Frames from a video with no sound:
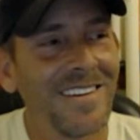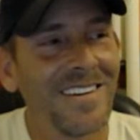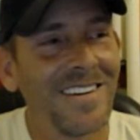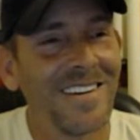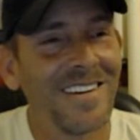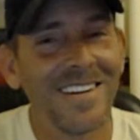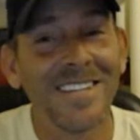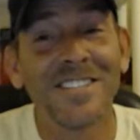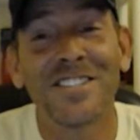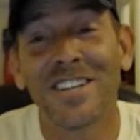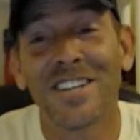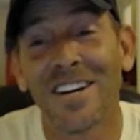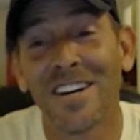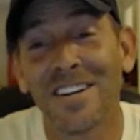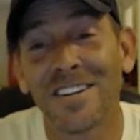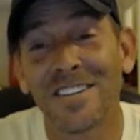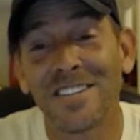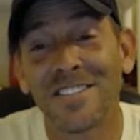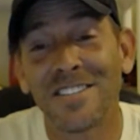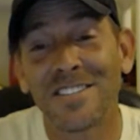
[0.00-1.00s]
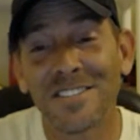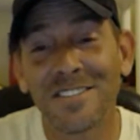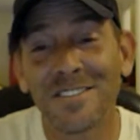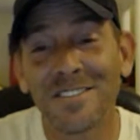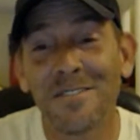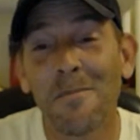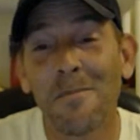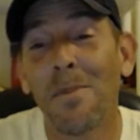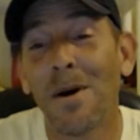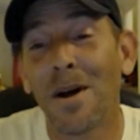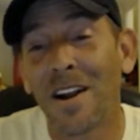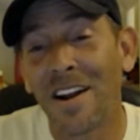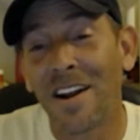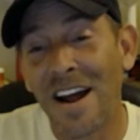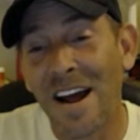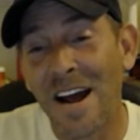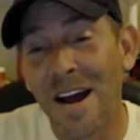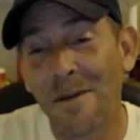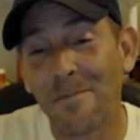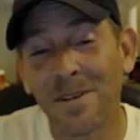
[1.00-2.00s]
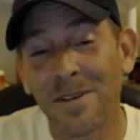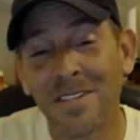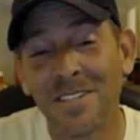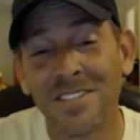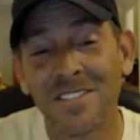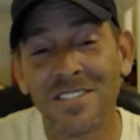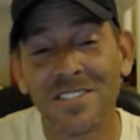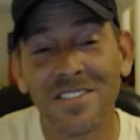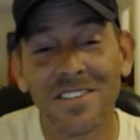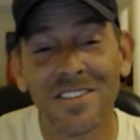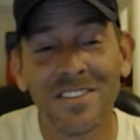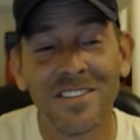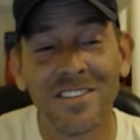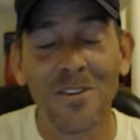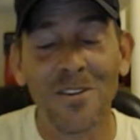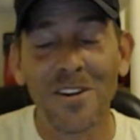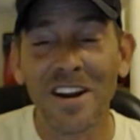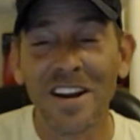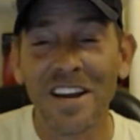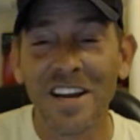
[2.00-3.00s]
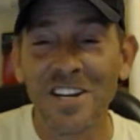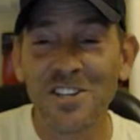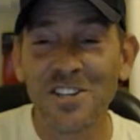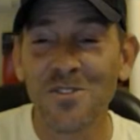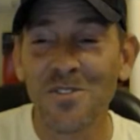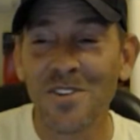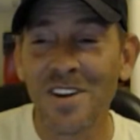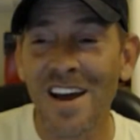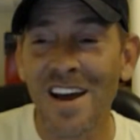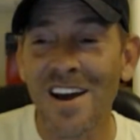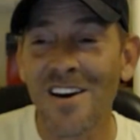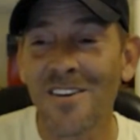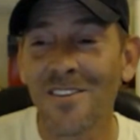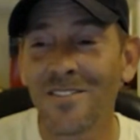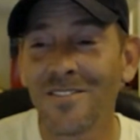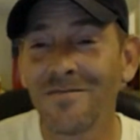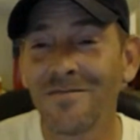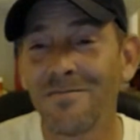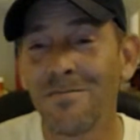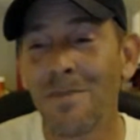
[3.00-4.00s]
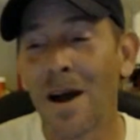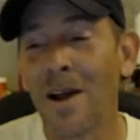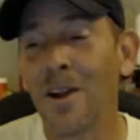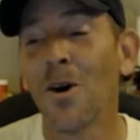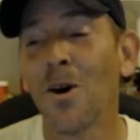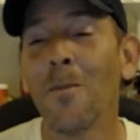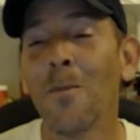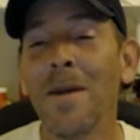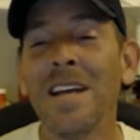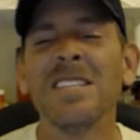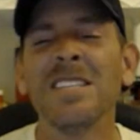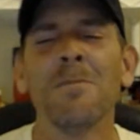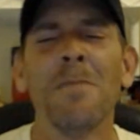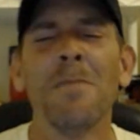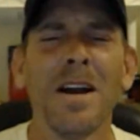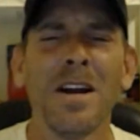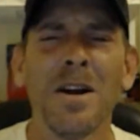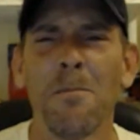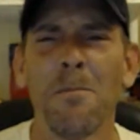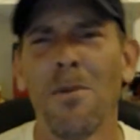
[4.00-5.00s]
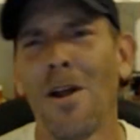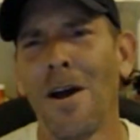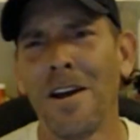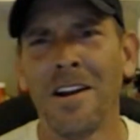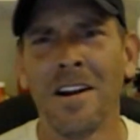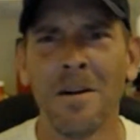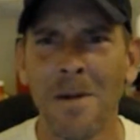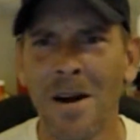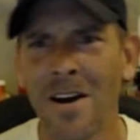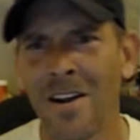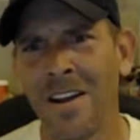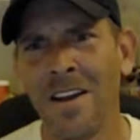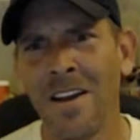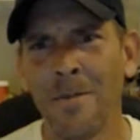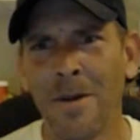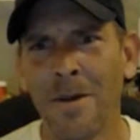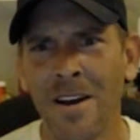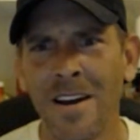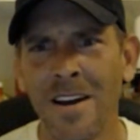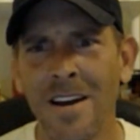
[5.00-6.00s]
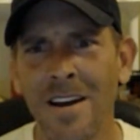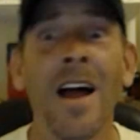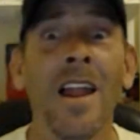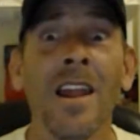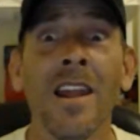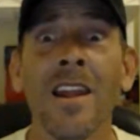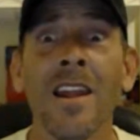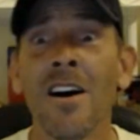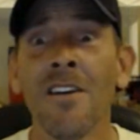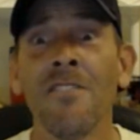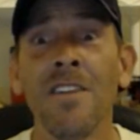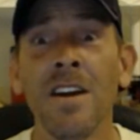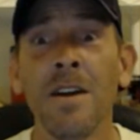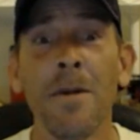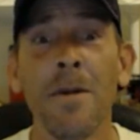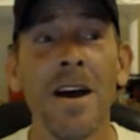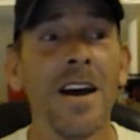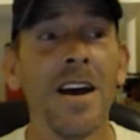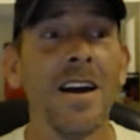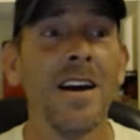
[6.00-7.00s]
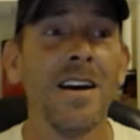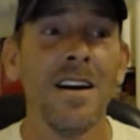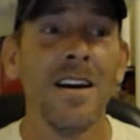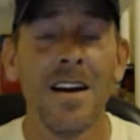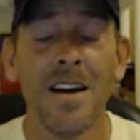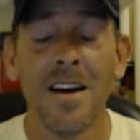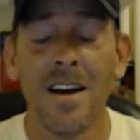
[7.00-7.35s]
It sucks, but it happens. Don't let it get you down. By no means am I complaining about eBay. I love eBay.